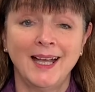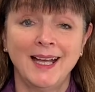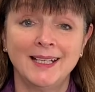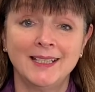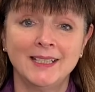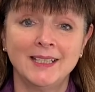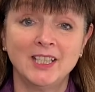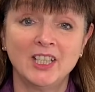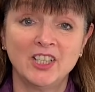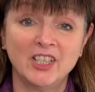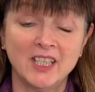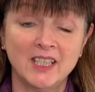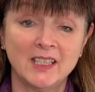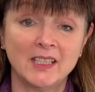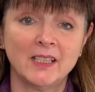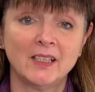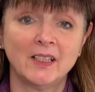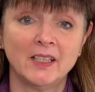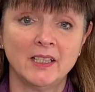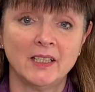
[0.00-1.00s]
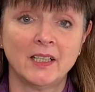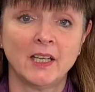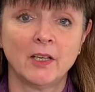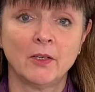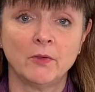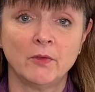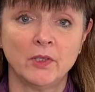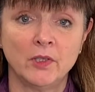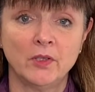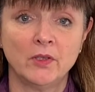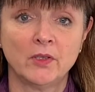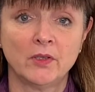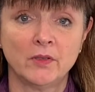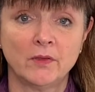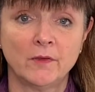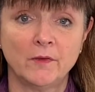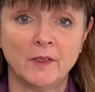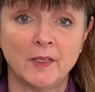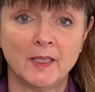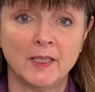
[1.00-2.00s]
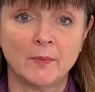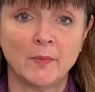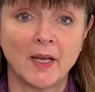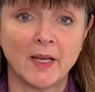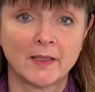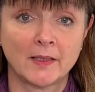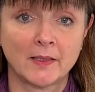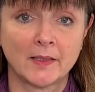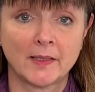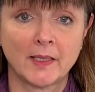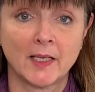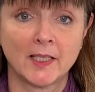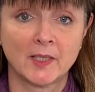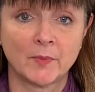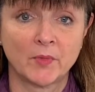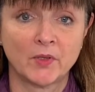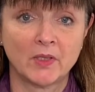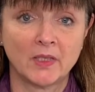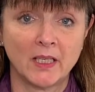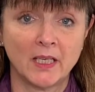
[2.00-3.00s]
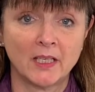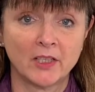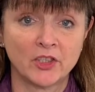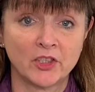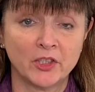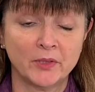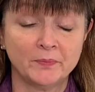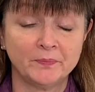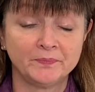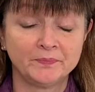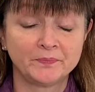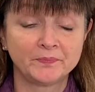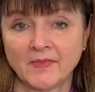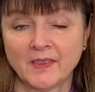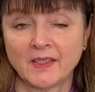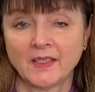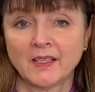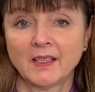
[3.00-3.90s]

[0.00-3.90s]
and increasingly now the use of face masks as protection.